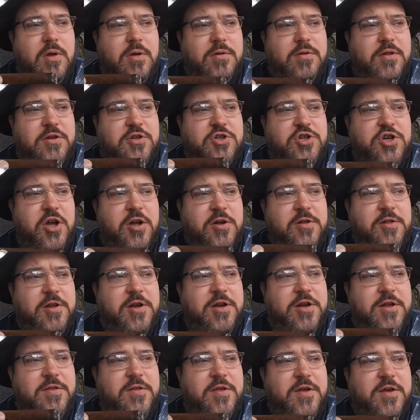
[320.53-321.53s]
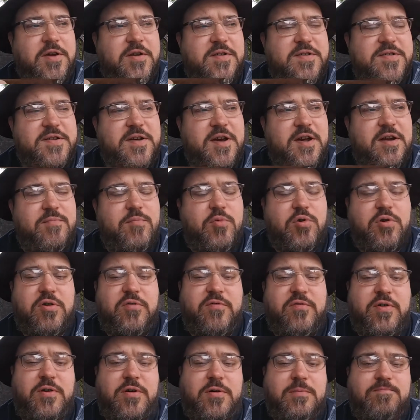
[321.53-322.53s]
The chocolatey thing is kind of more
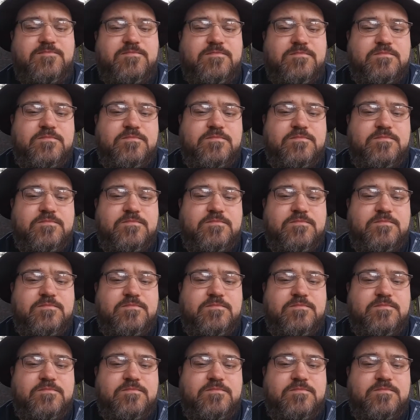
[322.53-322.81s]
of a